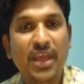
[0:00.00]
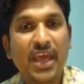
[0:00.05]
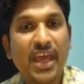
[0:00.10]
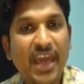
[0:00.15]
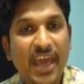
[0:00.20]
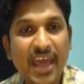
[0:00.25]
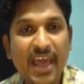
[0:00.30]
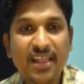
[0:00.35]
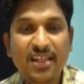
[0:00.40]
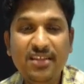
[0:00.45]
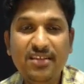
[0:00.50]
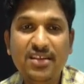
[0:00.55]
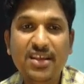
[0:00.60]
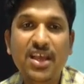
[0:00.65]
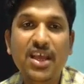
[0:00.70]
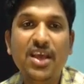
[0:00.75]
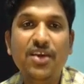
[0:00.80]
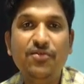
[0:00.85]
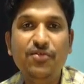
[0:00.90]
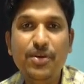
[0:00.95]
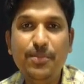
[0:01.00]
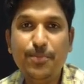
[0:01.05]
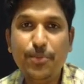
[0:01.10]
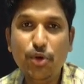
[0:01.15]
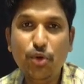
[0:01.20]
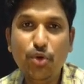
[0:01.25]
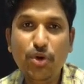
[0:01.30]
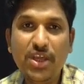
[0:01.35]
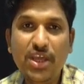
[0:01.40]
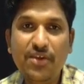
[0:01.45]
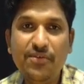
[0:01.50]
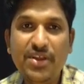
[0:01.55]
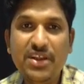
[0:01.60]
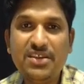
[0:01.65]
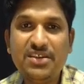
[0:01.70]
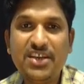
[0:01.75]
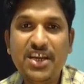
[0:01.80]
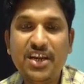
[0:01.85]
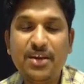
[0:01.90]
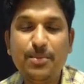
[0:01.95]
Hence, we proved given
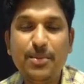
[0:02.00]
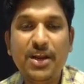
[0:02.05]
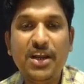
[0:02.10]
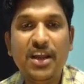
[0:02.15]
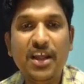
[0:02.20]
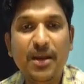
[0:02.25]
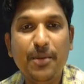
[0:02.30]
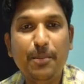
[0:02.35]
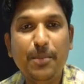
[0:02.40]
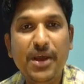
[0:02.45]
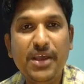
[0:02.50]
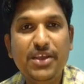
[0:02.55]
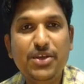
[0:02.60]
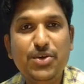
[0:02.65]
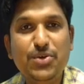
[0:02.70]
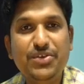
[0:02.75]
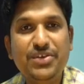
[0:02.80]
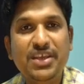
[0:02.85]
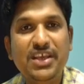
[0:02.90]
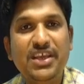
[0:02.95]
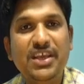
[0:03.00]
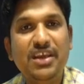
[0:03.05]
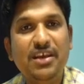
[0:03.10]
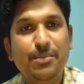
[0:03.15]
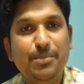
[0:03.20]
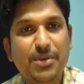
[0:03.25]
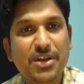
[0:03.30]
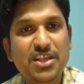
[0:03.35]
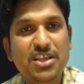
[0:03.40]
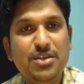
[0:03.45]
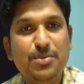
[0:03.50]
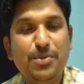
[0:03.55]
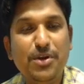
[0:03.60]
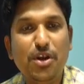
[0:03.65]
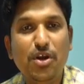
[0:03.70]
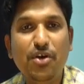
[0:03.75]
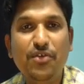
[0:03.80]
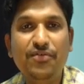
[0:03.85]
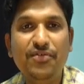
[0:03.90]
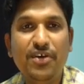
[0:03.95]
statement by using principle
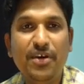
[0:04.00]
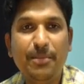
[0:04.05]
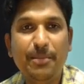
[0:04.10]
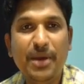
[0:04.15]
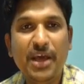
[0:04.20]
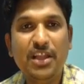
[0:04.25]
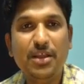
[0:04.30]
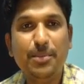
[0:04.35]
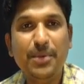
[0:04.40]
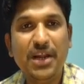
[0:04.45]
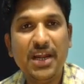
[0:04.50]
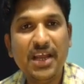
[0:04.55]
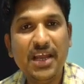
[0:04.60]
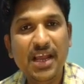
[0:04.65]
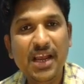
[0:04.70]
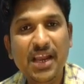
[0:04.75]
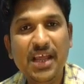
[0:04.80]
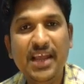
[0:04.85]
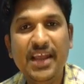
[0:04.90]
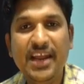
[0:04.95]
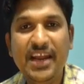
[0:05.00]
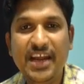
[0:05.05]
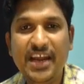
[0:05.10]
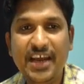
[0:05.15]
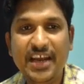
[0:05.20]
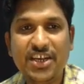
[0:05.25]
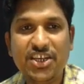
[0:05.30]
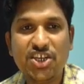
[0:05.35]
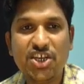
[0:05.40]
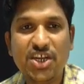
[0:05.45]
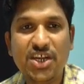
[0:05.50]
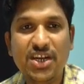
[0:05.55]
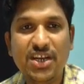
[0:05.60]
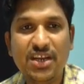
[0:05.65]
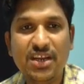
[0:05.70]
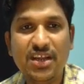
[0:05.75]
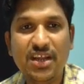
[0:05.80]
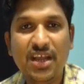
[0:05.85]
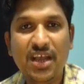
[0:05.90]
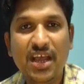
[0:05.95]
of mathematical
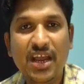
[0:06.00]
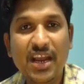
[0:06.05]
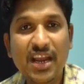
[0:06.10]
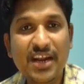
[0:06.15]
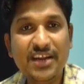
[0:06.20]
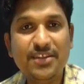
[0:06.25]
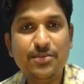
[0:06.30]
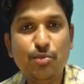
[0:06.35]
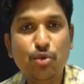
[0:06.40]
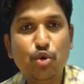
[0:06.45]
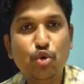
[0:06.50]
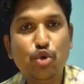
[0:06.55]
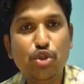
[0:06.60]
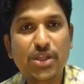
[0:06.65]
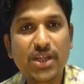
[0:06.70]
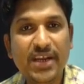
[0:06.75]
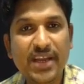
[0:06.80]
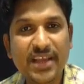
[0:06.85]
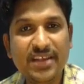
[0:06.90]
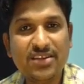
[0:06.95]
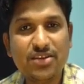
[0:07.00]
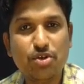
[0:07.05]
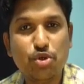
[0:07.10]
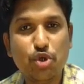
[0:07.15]
induction. Let's move to the next